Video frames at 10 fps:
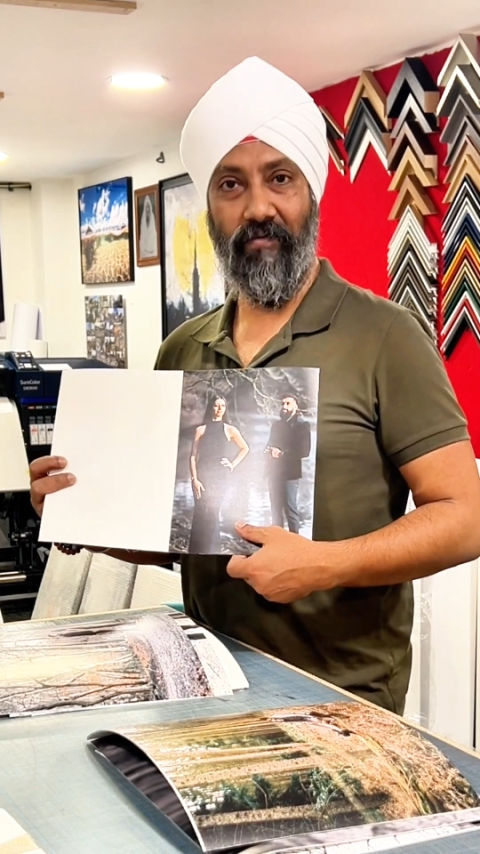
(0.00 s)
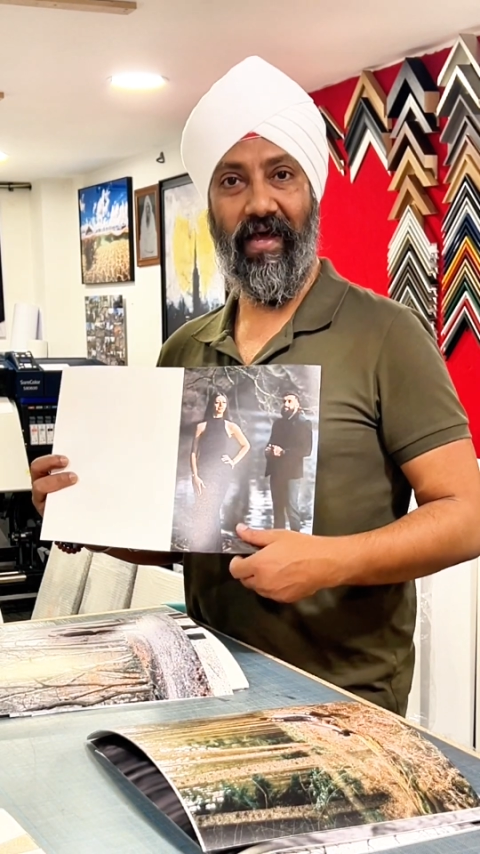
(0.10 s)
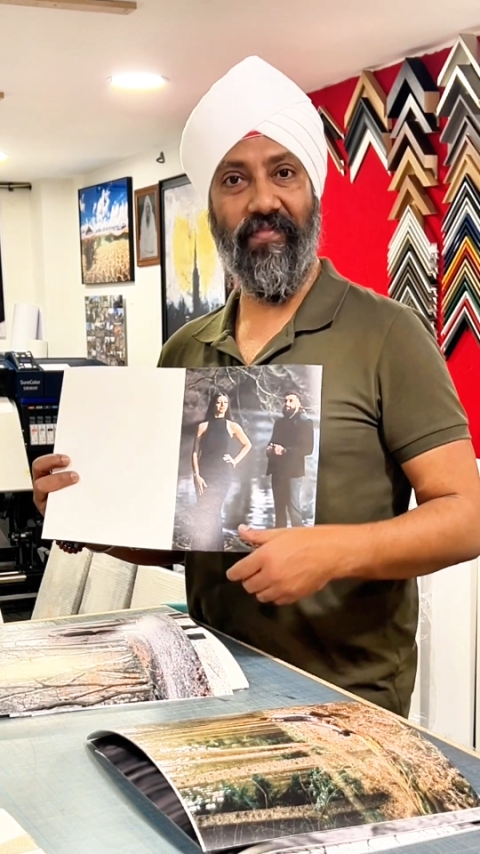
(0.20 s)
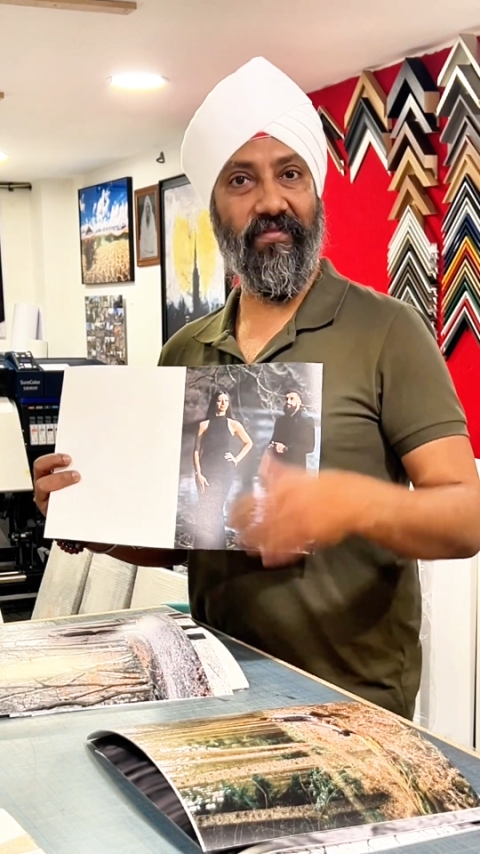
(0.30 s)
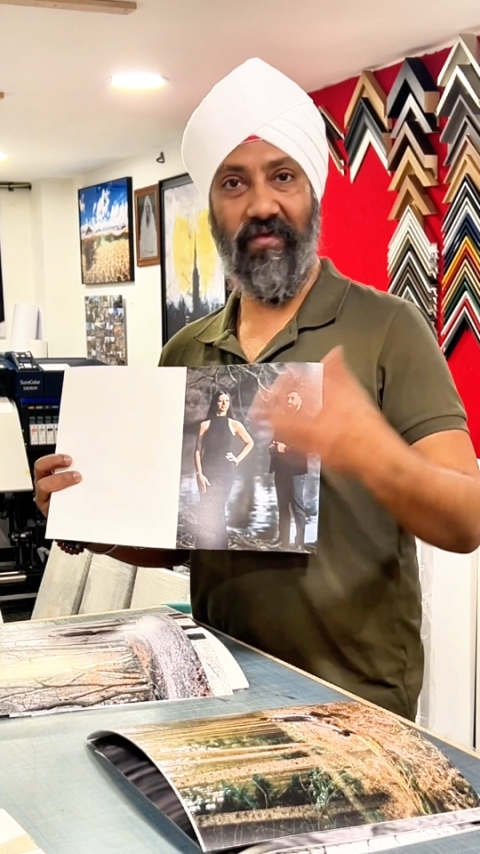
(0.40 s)

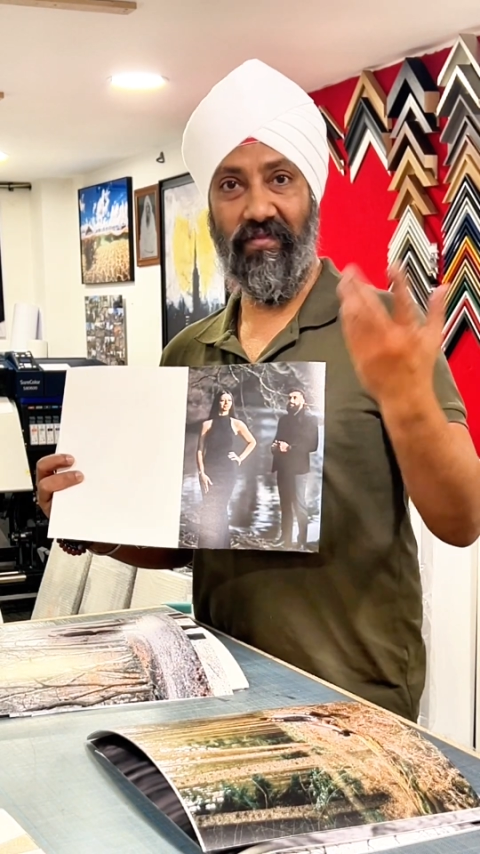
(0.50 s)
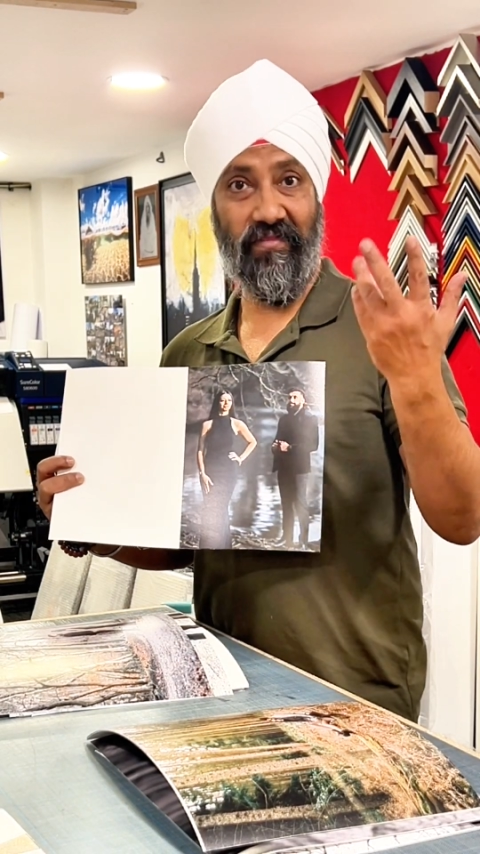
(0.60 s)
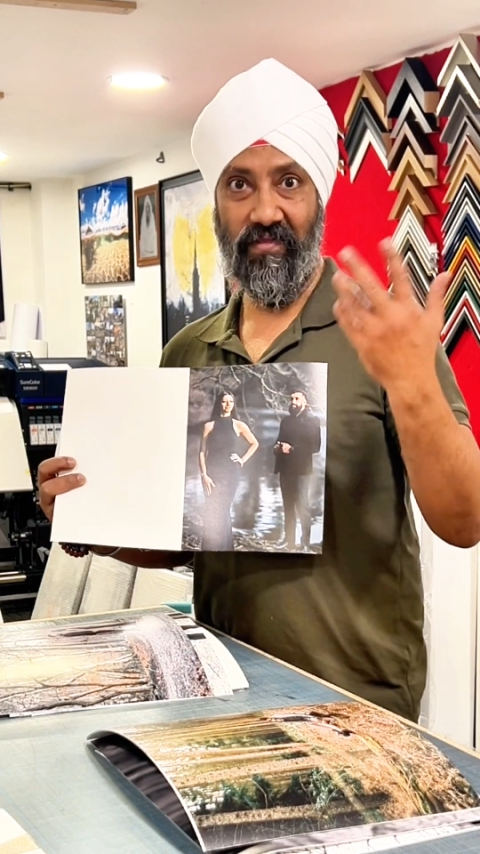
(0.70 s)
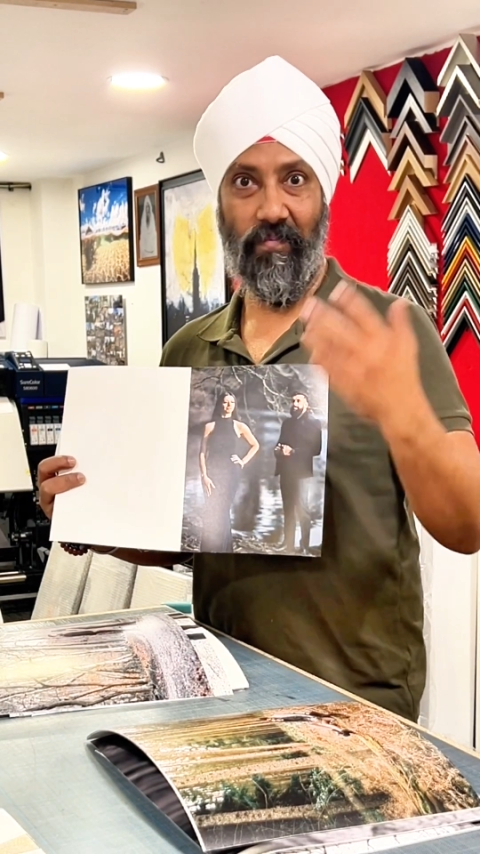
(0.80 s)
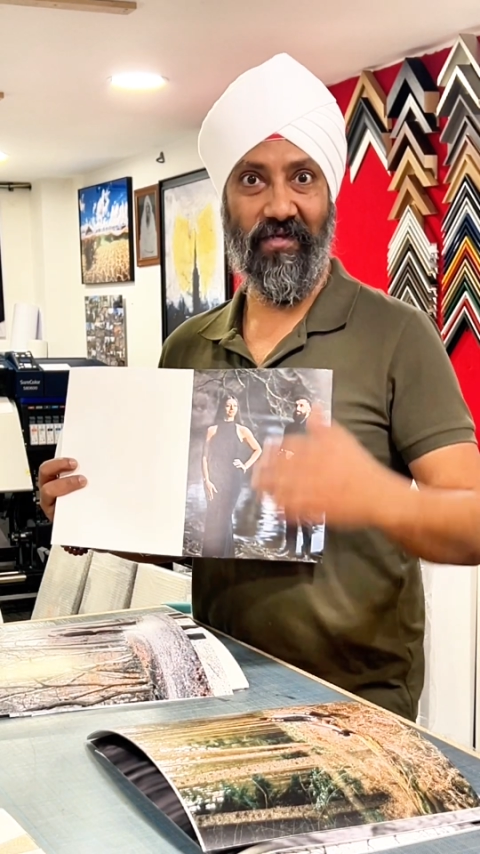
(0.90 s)
around the other
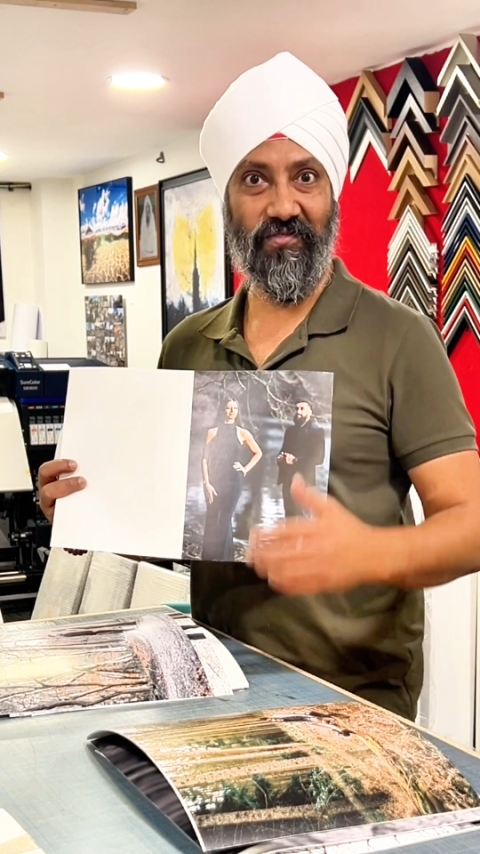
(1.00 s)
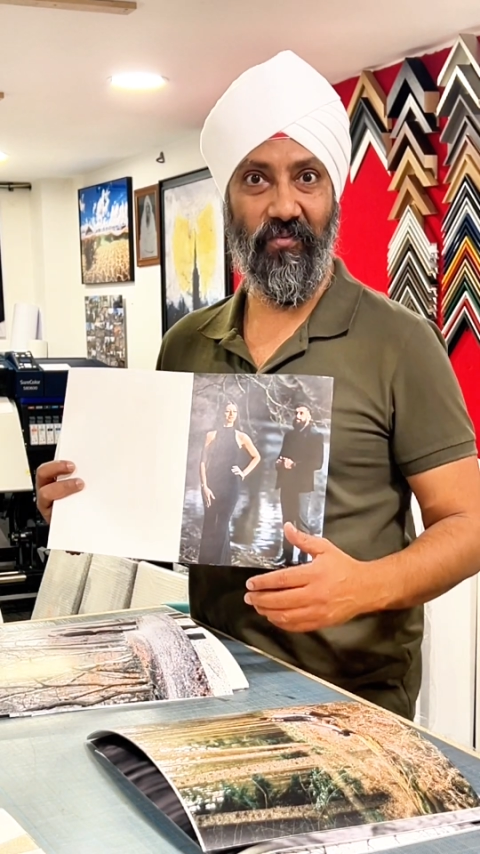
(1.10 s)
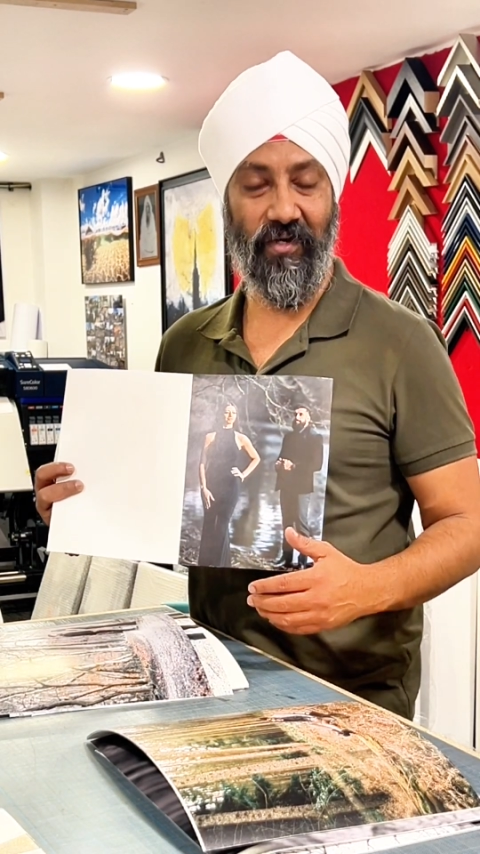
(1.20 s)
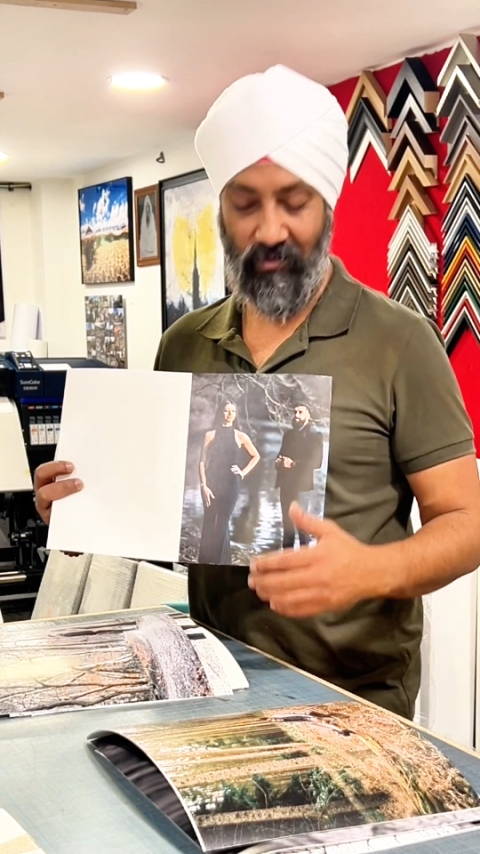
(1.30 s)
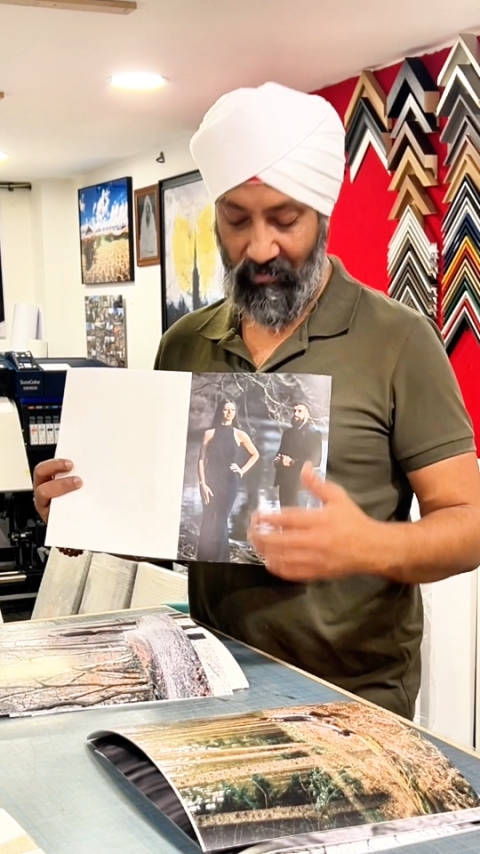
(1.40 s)
parts of the world,